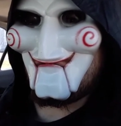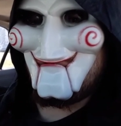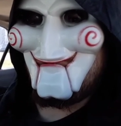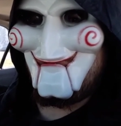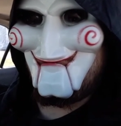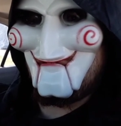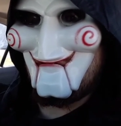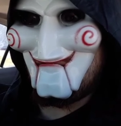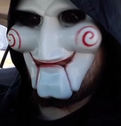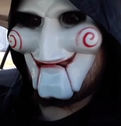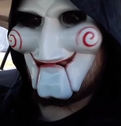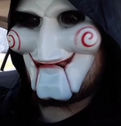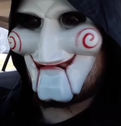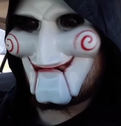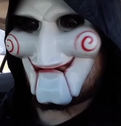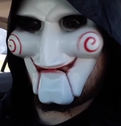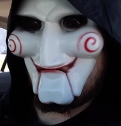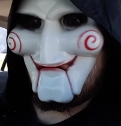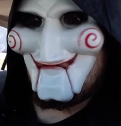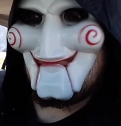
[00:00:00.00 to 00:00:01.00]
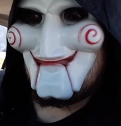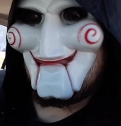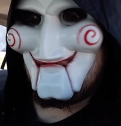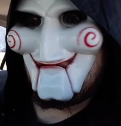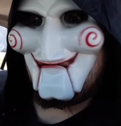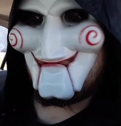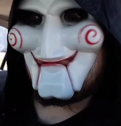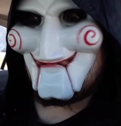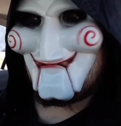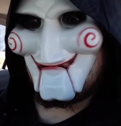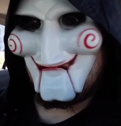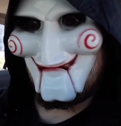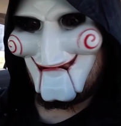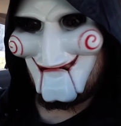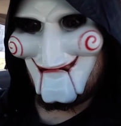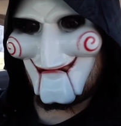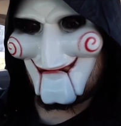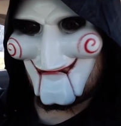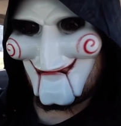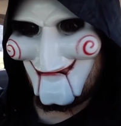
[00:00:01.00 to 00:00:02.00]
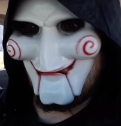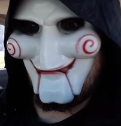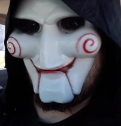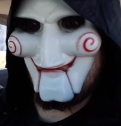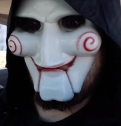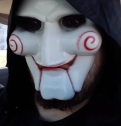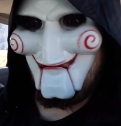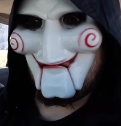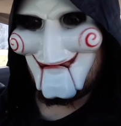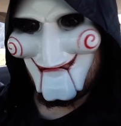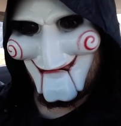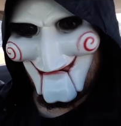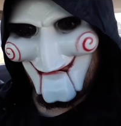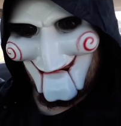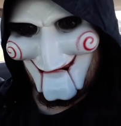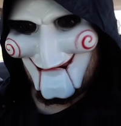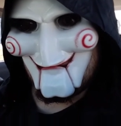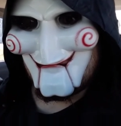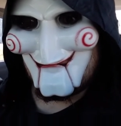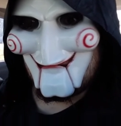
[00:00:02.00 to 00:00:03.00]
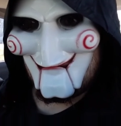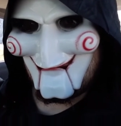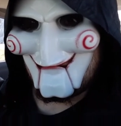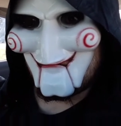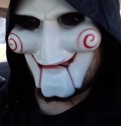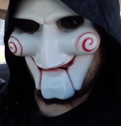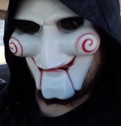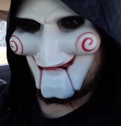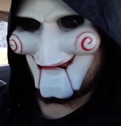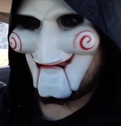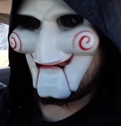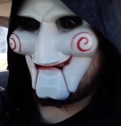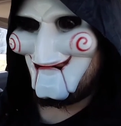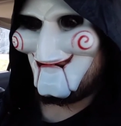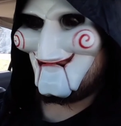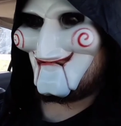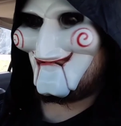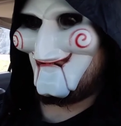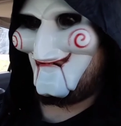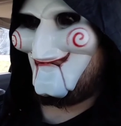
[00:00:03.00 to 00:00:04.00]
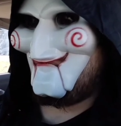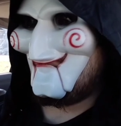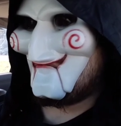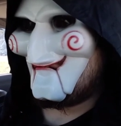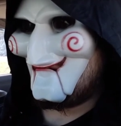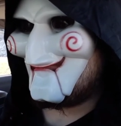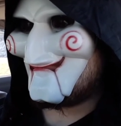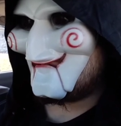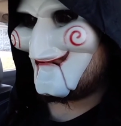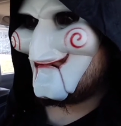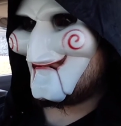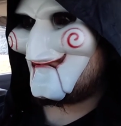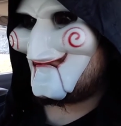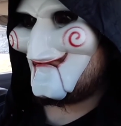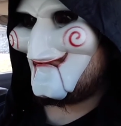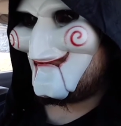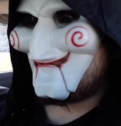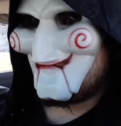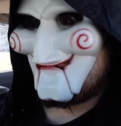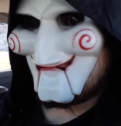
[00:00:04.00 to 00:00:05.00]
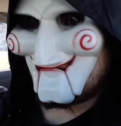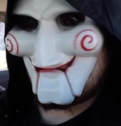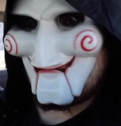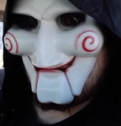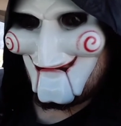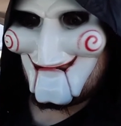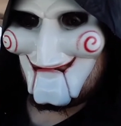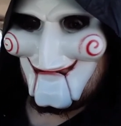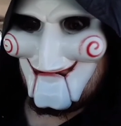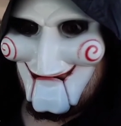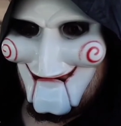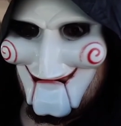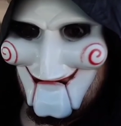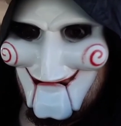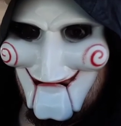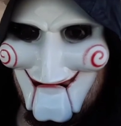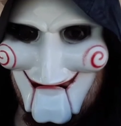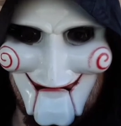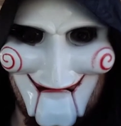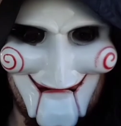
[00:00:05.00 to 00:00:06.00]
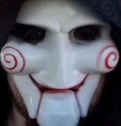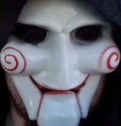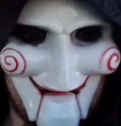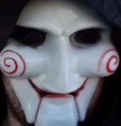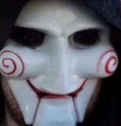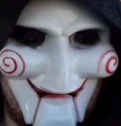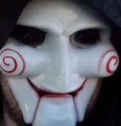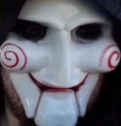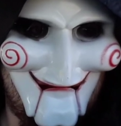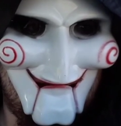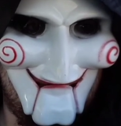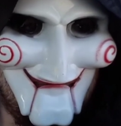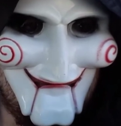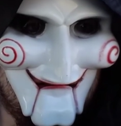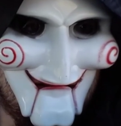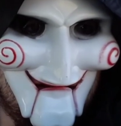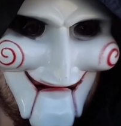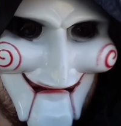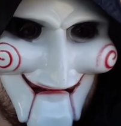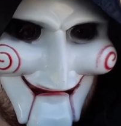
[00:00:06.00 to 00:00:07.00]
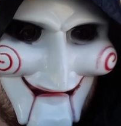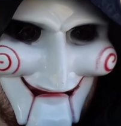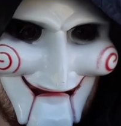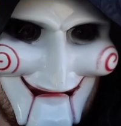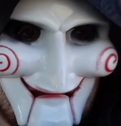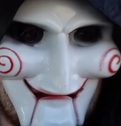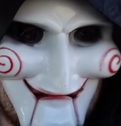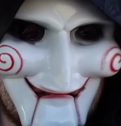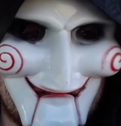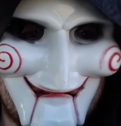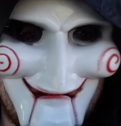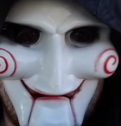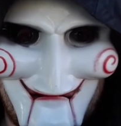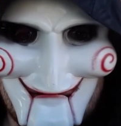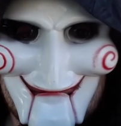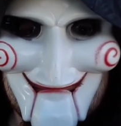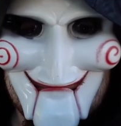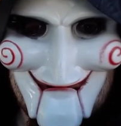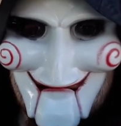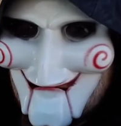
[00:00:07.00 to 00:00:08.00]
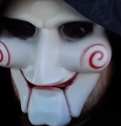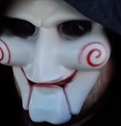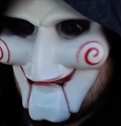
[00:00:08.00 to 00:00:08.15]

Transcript: viewing scope of shit is so underground centric. So what I'm gonna do for this next shit is I'm gonna take some